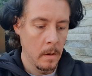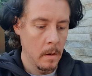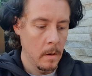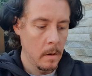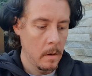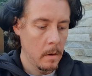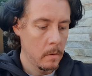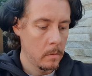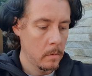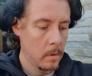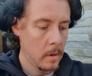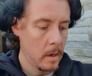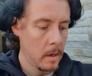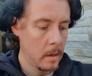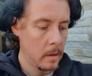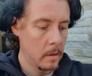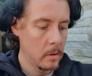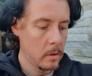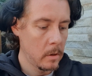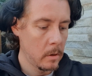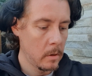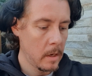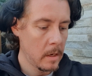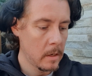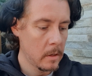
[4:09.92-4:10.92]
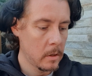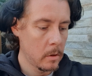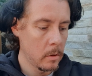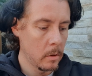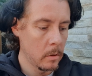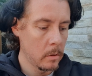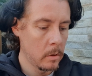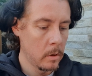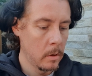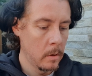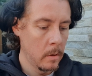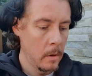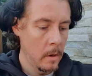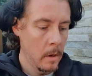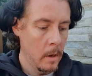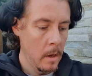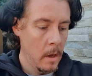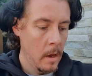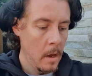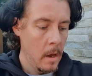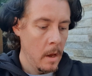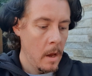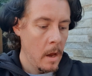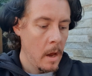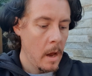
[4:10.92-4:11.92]
Okay, so that's good.
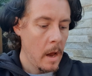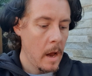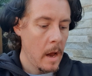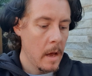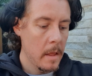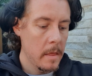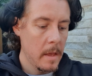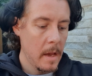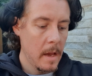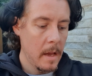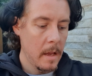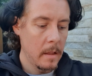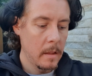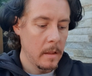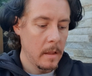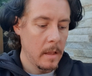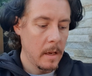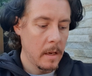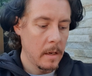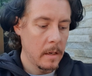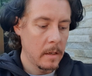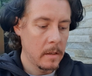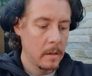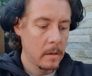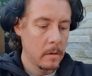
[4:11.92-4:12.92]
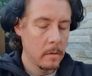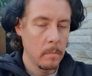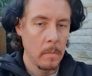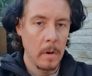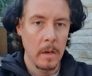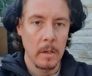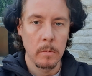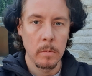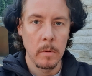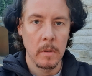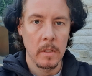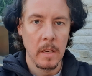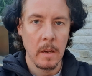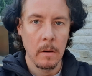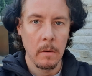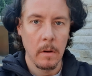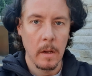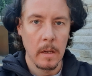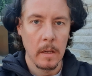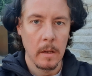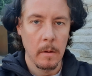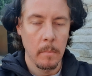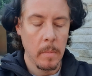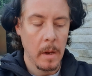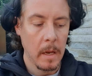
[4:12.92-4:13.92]
And then this makes me sound
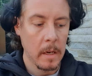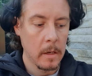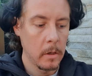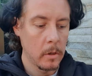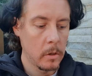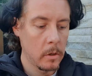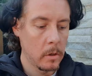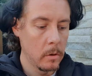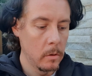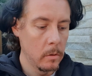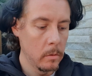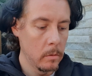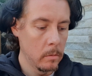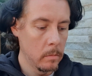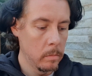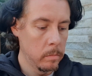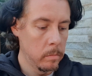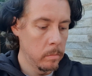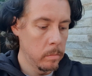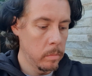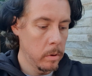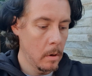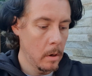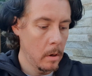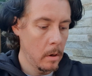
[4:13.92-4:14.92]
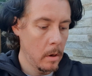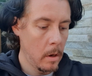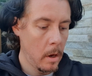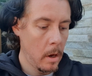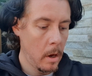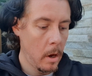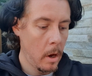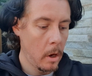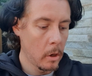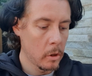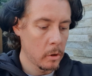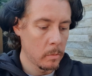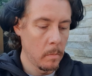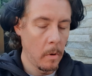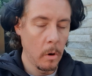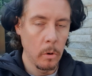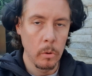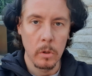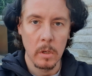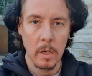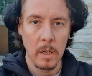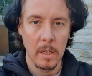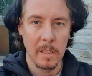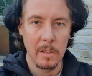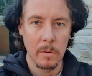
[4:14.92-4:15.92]
like I'm back at school, but
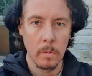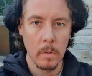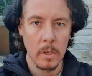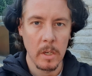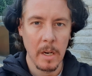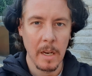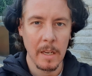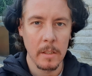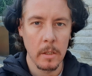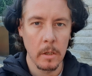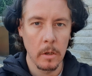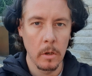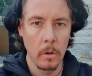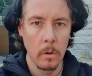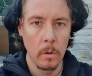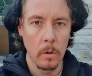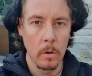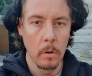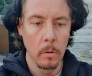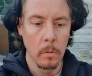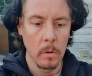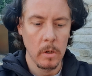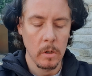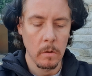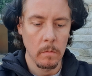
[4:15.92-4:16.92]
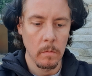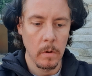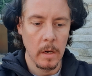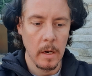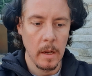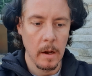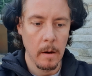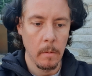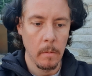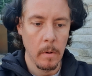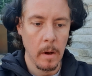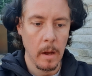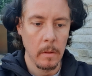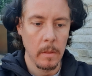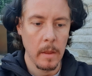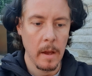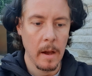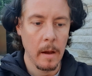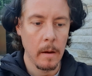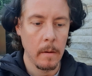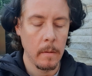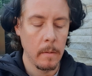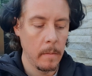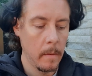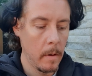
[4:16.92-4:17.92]
osmosis, which I had to Google, which I'll read out about
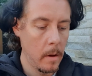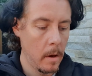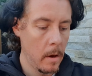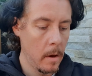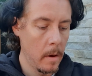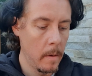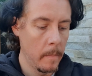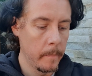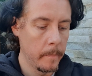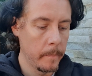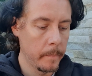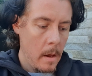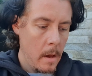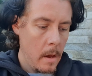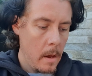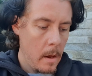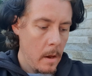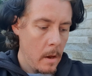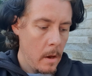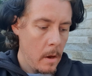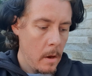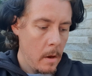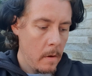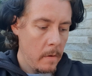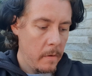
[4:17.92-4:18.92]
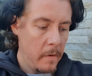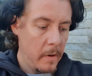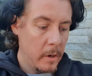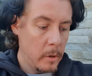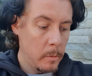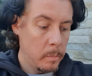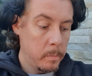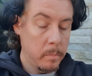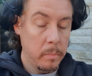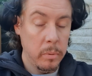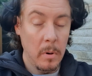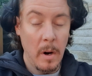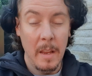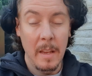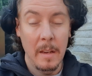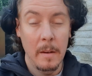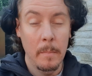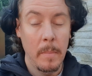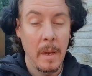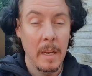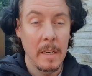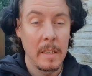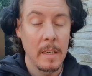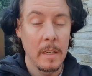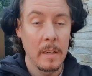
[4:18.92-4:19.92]
that. Fish
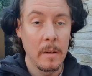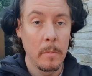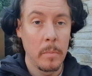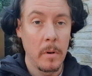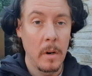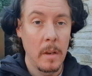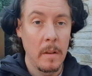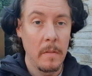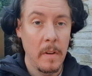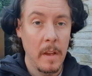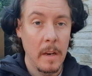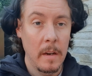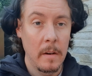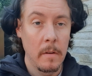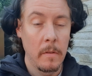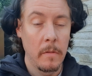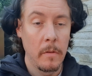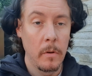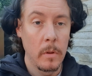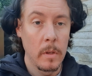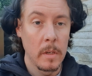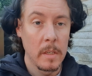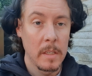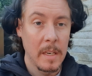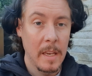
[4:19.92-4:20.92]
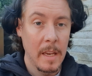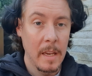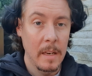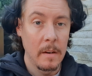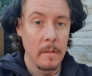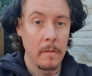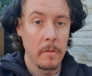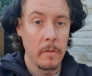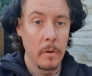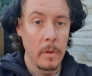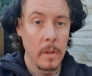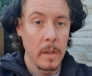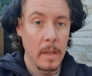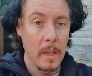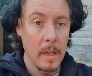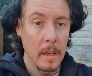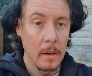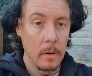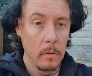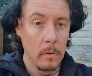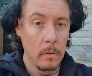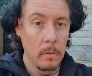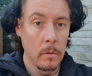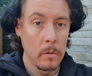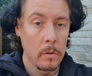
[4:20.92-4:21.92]
basically breathe in through the skin and through the
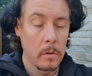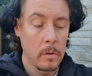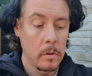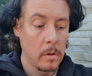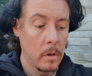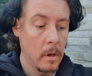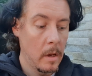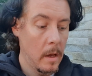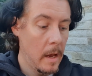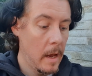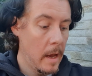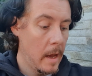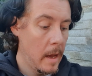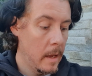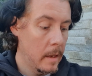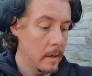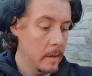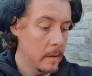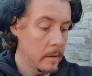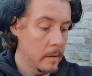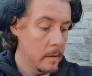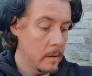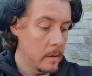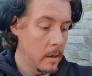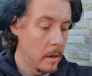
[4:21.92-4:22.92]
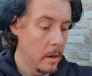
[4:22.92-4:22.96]
gills, and